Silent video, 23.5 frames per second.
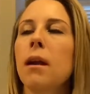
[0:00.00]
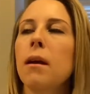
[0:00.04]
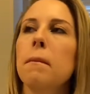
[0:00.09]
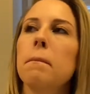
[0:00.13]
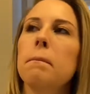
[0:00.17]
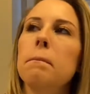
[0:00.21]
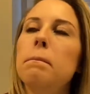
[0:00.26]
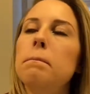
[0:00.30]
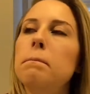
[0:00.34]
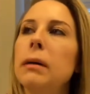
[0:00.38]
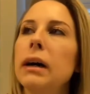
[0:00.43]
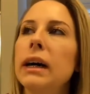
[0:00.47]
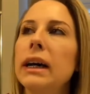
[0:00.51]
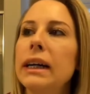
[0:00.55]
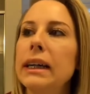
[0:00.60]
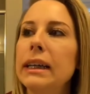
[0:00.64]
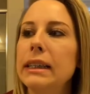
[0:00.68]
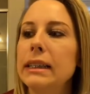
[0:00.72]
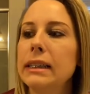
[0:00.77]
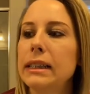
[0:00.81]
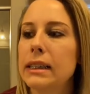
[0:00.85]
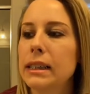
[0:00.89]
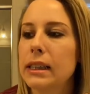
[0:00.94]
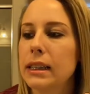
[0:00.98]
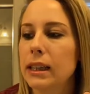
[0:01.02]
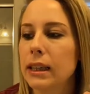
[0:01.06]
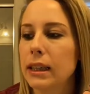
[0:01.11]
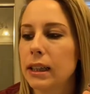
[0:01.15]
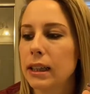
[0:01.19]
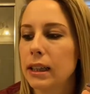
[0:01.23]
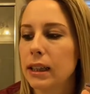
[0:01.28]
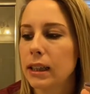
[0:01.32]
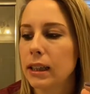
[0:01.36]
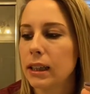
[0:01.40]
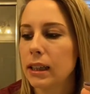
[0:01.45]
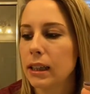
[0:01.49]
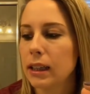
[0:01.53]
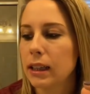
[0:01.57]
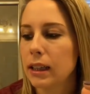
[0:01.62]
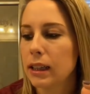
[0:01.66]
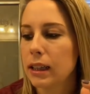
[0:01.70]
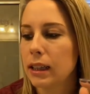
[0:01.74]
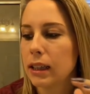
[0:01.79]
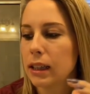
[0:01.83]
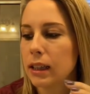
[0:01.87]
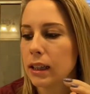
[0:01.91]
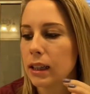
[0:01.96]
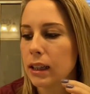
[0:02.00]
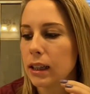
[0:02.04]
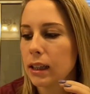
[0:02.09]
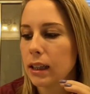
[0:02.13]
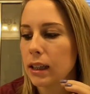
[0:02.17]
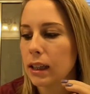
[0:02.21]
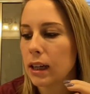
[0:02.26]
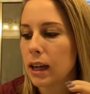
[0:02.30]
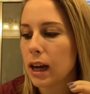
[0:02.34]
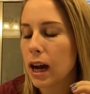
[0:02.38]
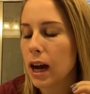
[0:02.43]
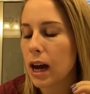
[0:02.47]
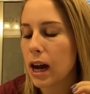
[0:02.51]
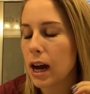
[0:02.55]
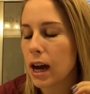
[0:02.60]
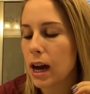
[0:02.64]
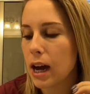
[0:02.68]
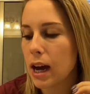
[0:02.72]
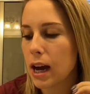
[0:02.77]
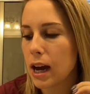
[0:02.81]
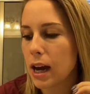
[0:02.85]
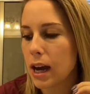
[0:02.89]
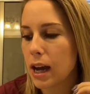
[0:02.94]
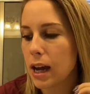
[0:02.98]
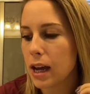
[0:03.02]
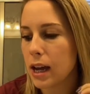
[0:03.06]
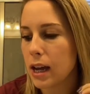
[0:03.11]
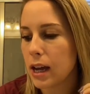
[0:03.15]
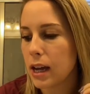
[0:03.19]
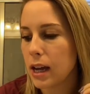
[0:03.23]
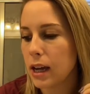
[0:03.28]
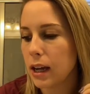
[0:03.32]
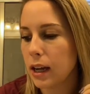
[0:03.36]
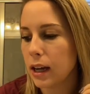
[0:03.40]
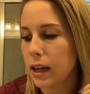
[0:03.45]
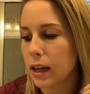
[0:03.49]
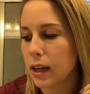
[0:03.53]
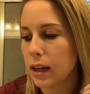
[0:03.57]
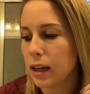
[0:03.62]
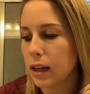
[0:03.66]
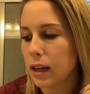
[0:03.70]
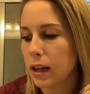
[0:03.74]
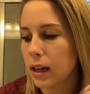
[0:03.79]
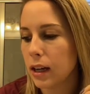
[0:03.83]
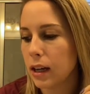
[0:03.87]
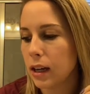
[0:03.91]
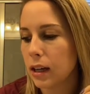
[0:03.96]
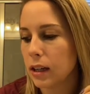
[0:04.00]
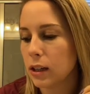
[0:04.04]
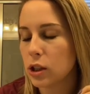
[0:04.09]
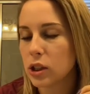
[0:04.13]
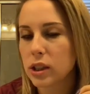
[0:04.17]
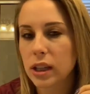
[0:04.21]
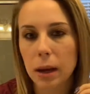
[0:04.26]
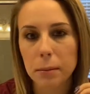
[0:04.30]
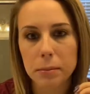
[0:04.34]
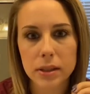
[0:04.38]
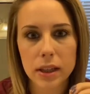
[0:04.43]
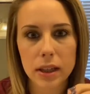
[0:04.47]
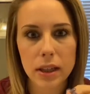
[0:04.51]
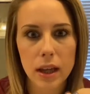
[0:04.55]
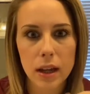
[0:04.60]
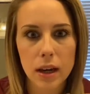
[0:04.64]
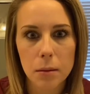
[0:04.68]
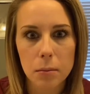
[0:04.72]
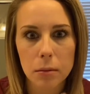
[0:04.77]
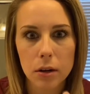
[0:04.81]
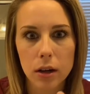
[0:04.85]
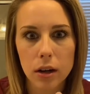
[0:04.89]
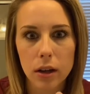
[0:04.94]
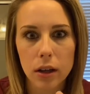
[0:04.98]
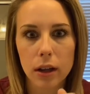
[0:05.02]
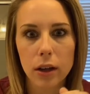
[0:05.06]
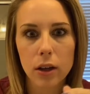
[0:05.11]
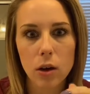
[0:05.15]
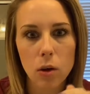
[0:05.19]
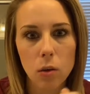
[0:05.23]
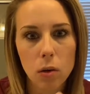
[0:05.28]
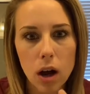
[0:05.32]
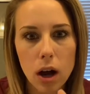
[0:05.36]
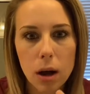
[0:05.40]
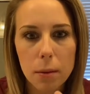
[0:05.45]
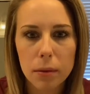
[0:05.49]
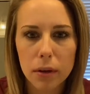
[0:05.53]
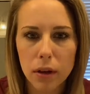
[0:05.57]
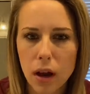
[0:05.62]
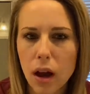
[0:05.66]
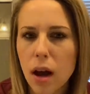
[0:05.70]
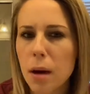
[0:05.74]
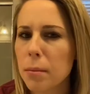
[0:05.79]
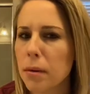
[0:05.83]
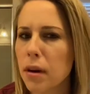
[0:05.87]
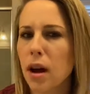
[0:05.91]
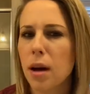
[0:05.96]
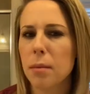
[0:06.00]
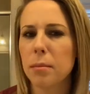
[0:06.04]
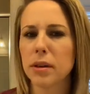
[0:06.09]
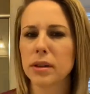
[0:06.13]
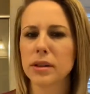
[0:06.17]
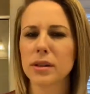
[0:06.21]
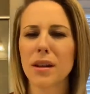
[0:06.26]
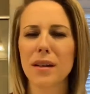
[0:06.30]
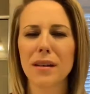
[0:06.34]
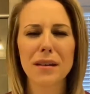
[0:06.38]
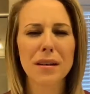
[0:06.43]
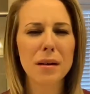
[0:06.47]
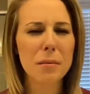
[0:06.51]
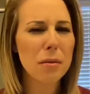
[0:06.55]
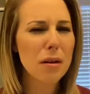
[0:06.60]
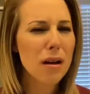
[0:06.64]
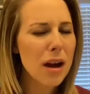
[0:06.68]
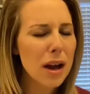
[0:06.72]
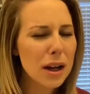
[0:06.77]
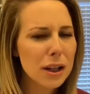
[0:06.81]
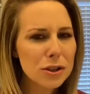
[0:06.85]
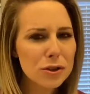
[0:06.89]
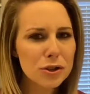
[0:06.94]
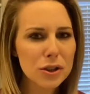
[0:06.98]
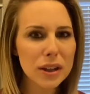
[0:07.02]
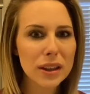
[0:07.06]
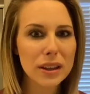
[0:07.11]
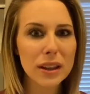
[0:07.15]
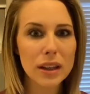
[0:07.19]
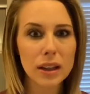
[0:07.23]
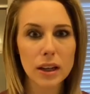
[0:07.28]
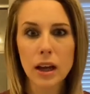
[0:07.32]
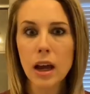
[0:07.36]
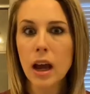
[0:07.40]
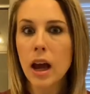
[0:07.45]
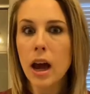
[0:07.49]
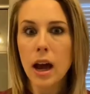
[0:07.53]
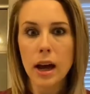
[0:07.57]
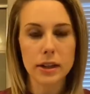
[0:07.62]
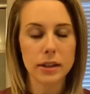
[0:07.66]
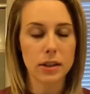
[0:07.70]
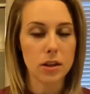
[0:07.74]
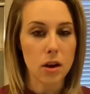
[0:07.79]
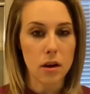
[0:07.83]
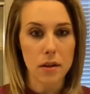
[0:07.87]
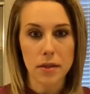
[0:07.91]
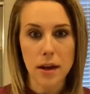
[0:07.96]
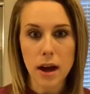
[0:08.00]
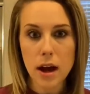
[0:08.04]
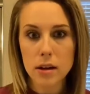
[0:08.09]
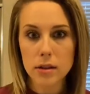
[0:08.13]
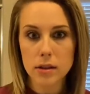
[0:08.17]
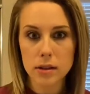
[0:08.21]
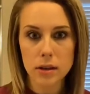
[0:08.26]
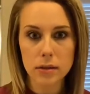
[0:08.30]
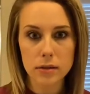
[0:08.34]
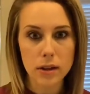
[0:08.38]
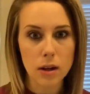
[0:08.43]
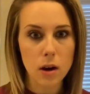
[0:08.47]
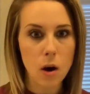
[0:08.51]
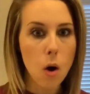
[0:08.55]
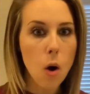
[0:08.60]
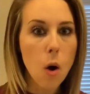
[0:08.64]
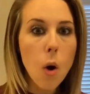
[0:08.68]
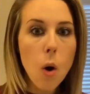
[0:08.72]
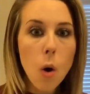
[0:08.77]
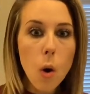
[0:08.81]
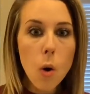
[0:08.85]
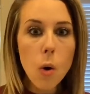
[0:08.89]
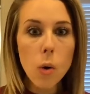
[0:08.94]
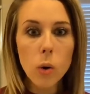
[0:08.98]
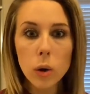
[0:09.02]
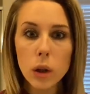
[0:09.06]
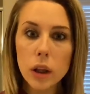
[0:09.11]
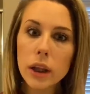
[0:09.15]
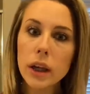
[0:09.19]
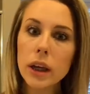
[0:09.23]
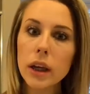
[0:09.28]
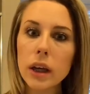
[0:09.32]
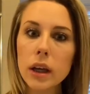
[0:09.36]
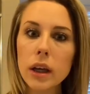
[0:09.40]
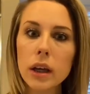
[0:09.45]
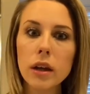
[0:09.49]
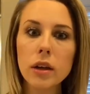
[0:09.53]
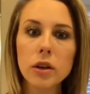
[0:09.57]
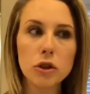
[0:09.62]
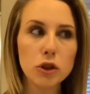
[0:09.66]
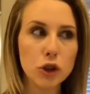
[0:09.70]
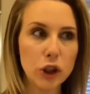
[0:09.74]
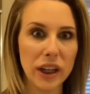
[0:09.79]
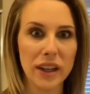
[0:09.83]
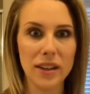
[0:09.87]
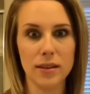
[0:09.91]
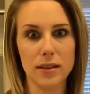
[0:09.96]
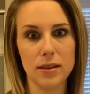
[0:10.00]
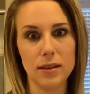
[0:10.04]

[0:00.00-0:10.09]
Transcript: But I just kept seeing that number like go up and up and up, and I saw like a couple hundred, then I saw 1,000. I was like, holy shit.